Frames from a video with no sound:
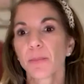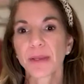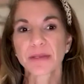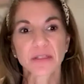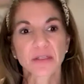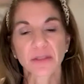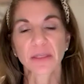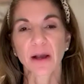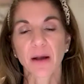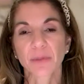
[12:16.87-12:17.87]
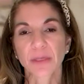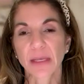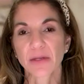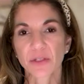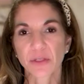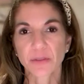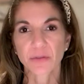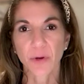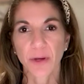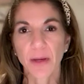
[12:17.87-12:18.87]
basically, complications,
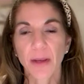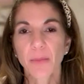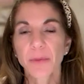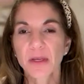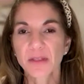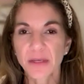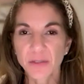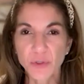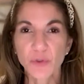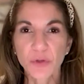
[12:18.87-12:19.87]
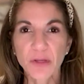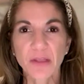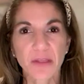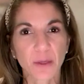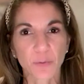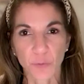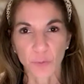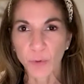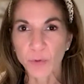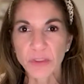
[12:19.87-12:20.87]
right? Because I do not think for
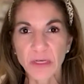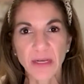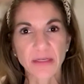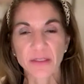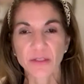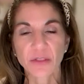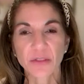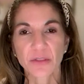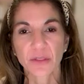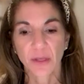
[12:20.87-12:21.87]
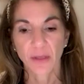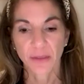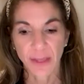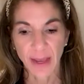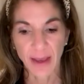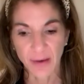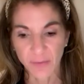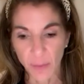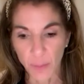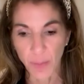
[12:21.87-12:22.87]
most dietitians, they have
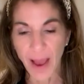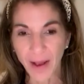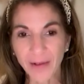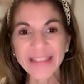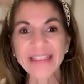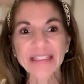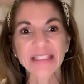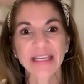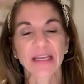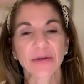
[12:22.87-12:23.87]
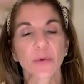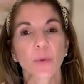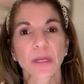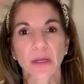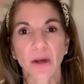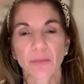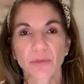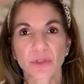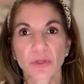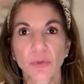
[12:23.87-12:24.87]
malintent when it
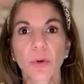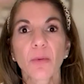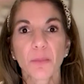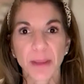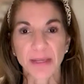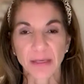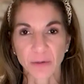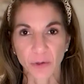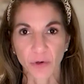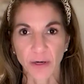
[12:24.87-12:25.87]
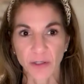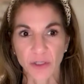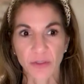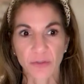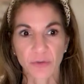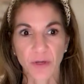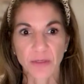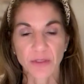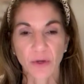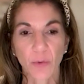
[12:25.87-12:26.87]
comes to making corrections,
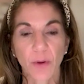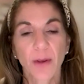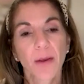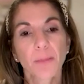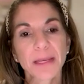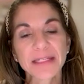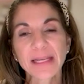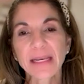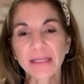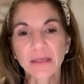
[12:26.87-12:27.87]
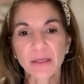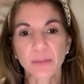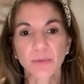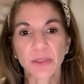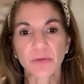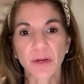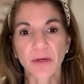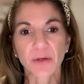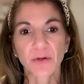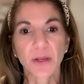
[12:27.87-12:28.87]
right? So maintaining a complete
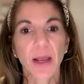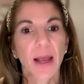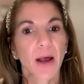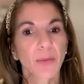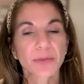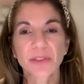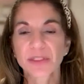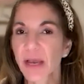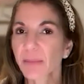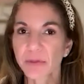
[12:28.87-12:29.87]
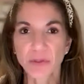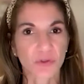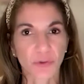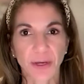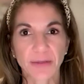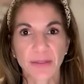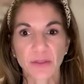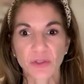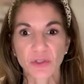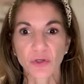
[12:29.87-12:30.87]
record helps demonstrate that
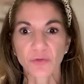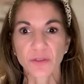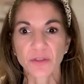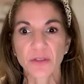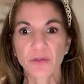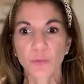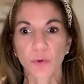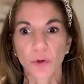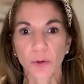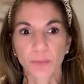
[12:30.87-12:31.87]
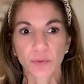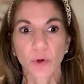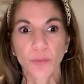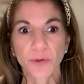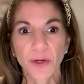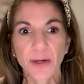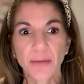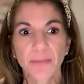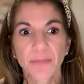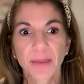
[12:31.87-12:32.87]
the services were appropriate
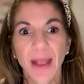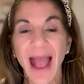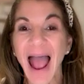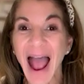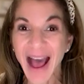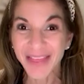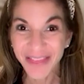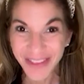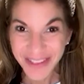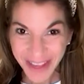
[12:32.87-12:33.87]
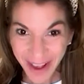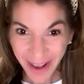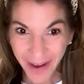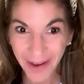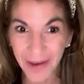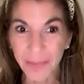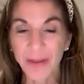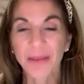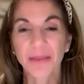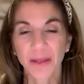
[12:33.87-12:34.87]
at the time
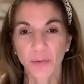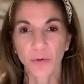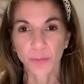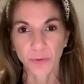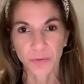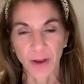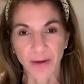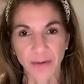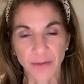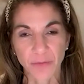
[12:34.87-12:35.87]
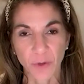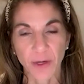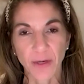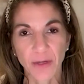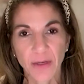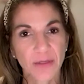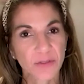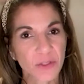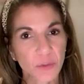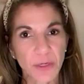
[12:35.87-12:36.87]
they were provided, right?
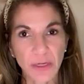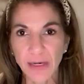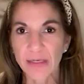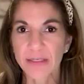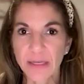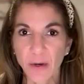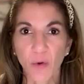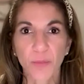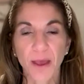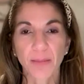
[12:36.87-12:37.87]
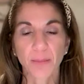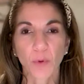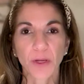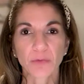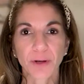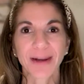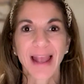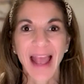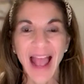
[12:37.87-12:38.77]
Just want to kind of dig home that point, right?